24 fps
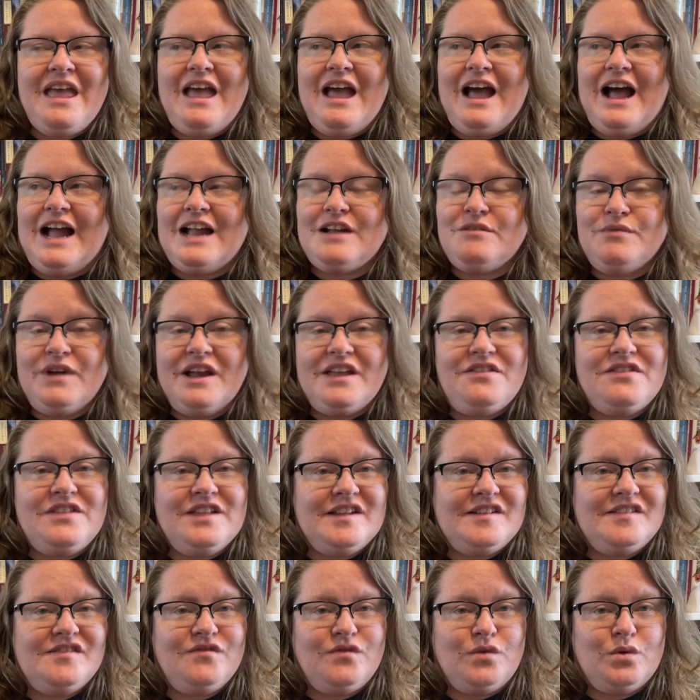I read
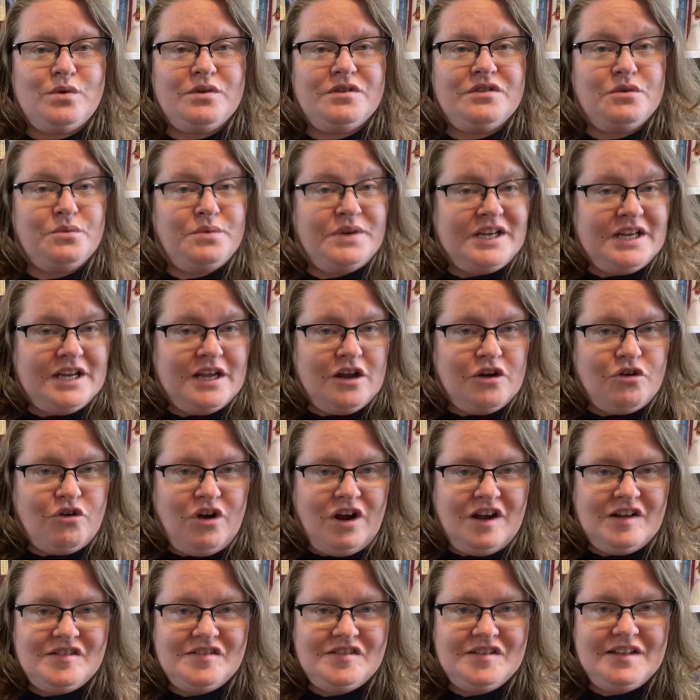this for the Reading
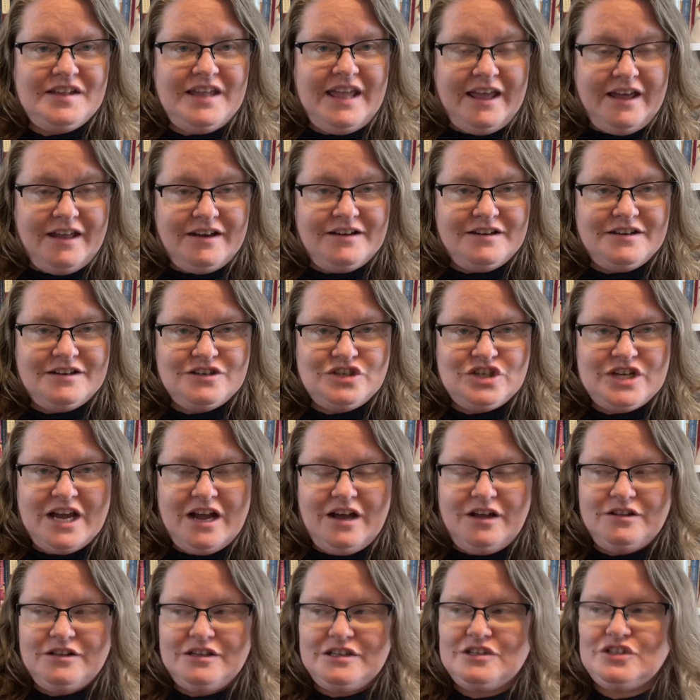Across Canada
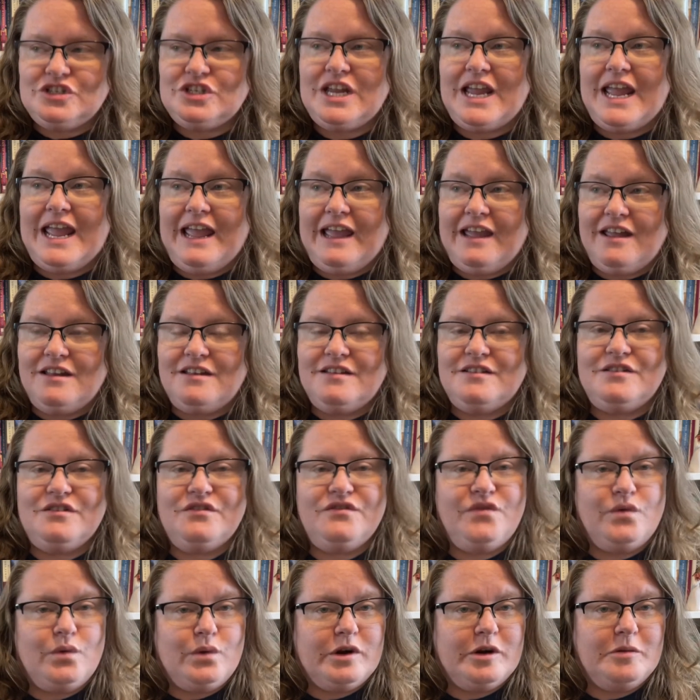Challenge and
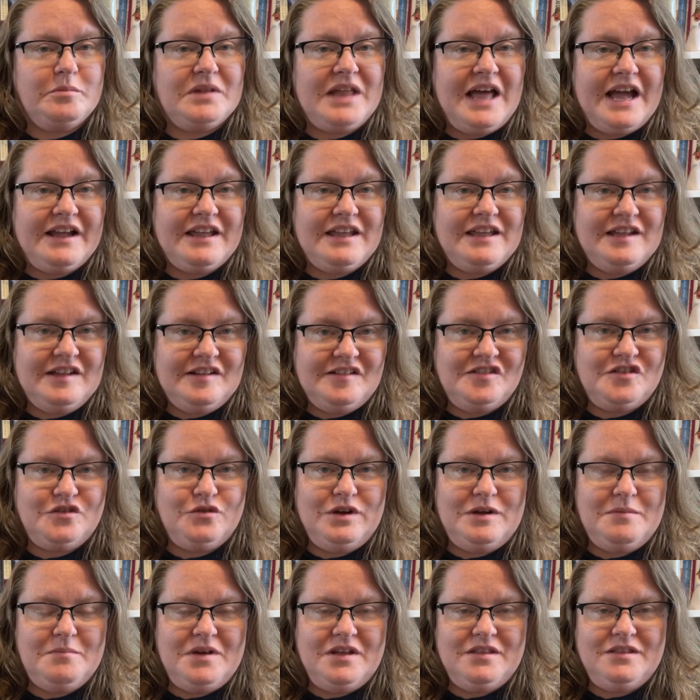for Black
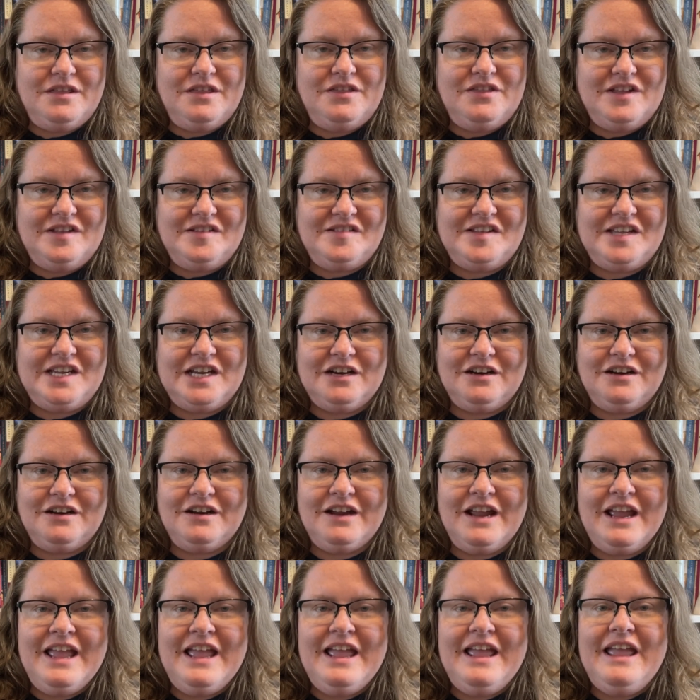History Month this year.
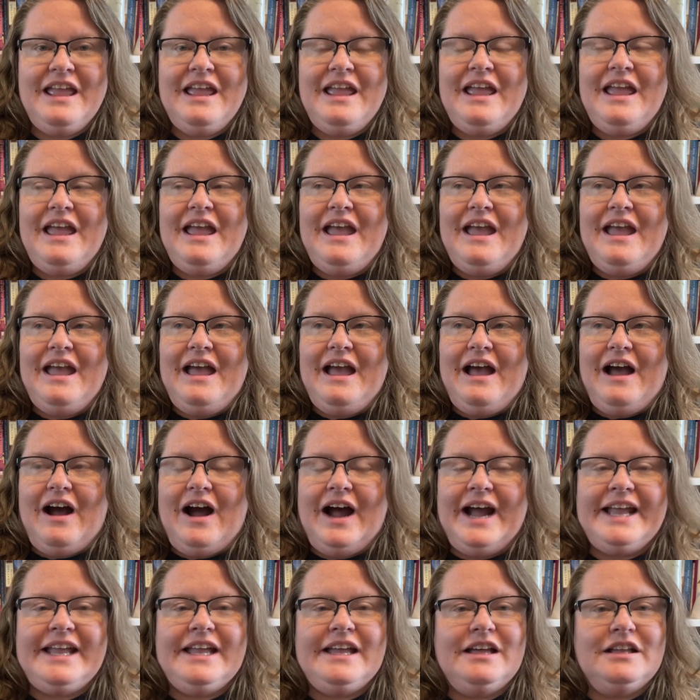
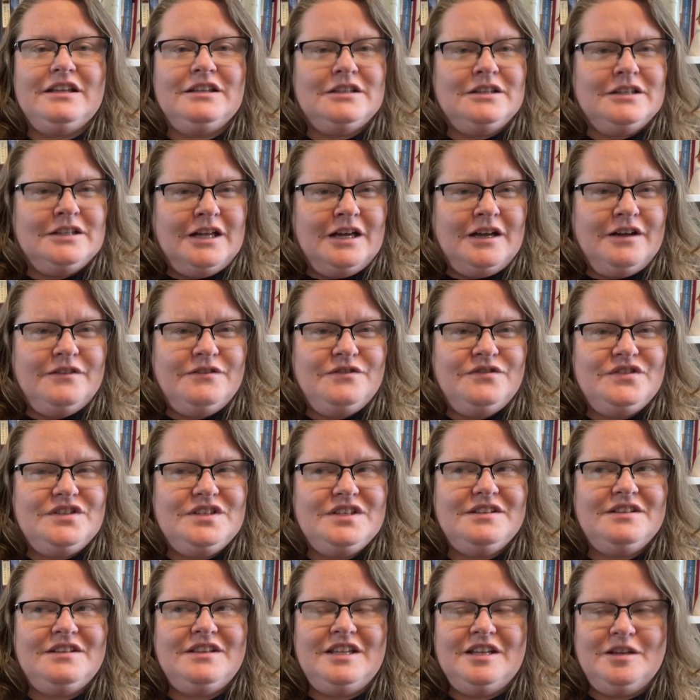I loved
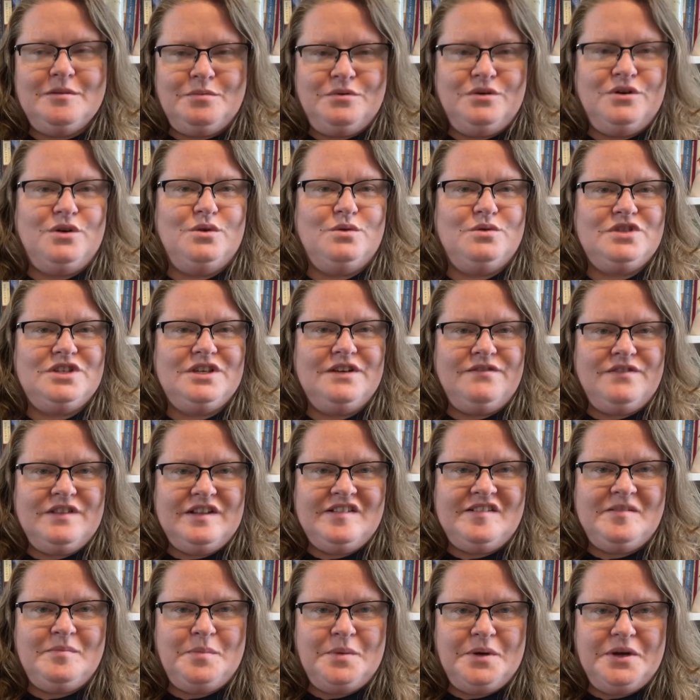the approach of
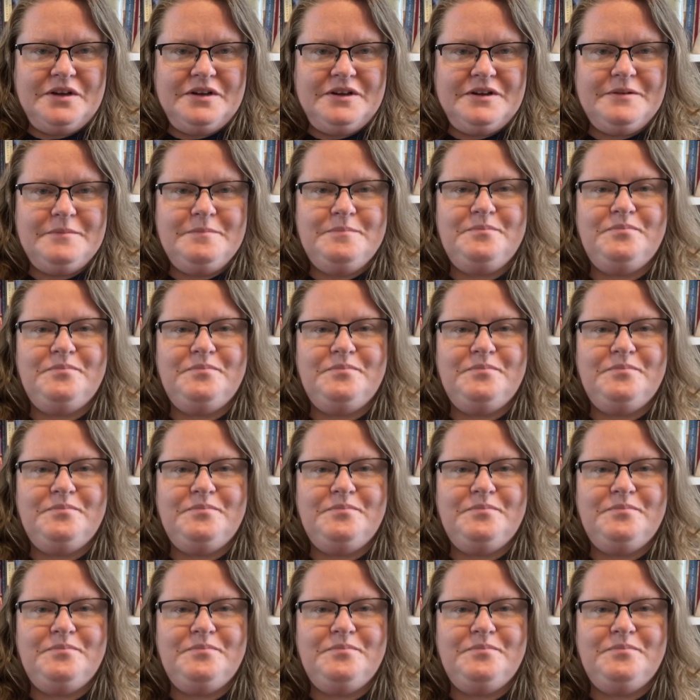this book.